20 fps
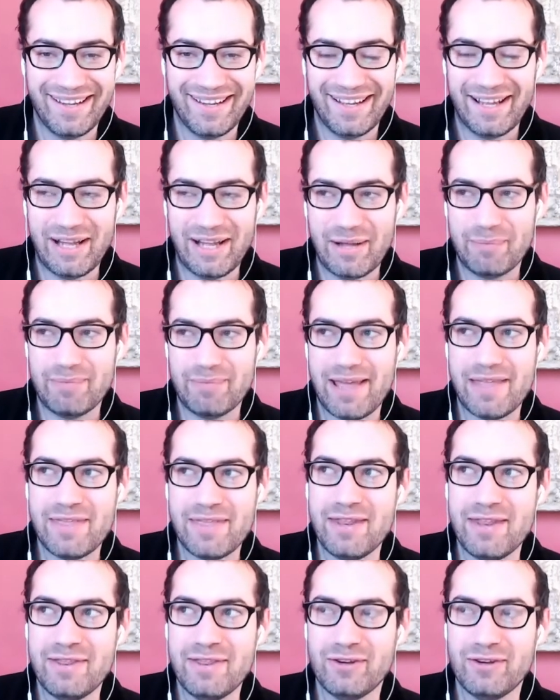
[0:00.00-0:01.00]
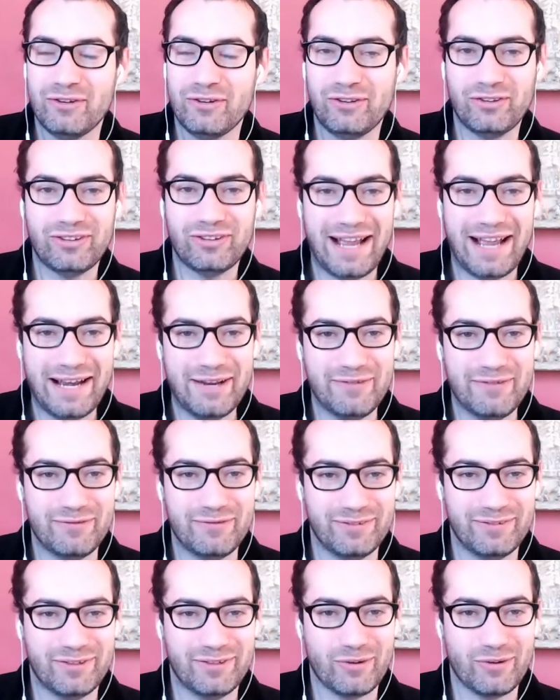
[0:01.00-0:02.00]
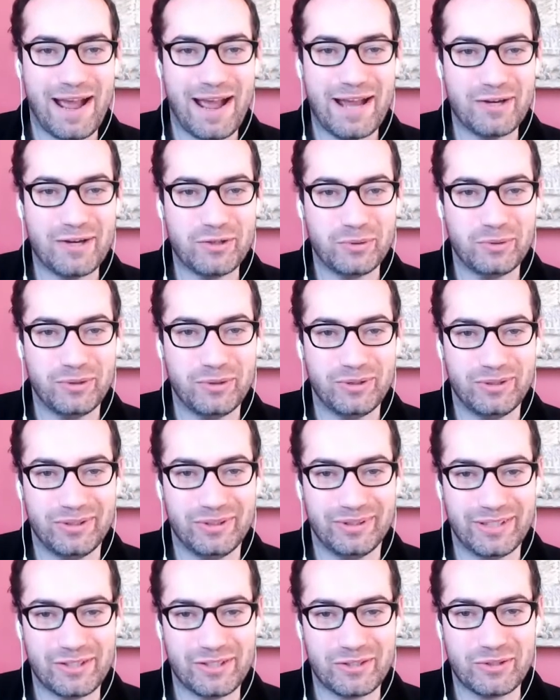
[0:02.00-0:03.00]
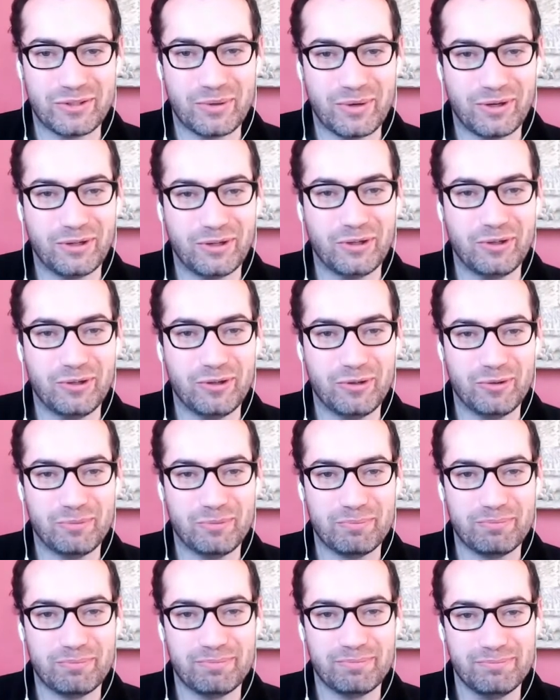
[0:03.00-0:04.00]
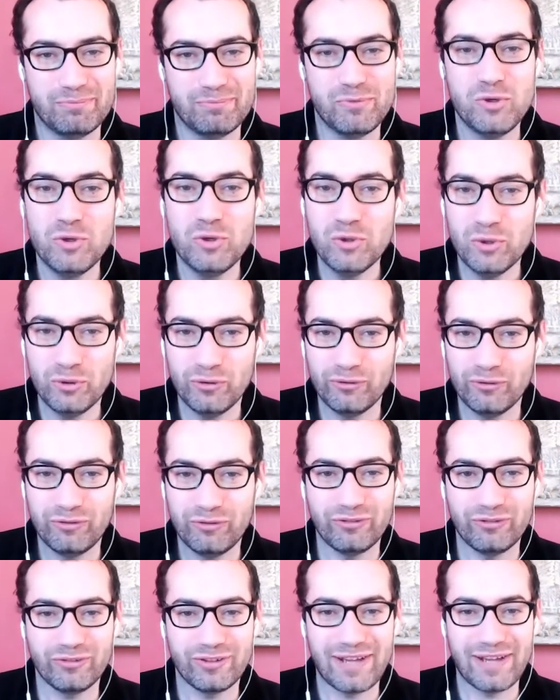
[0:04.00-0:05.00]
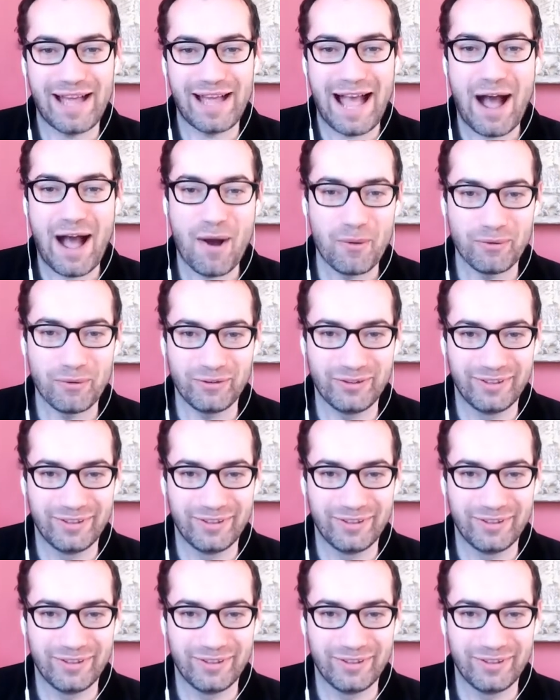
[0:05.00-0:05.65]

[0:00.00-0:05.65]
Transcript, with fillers: Um, and then there's this kind of gradual historical move out,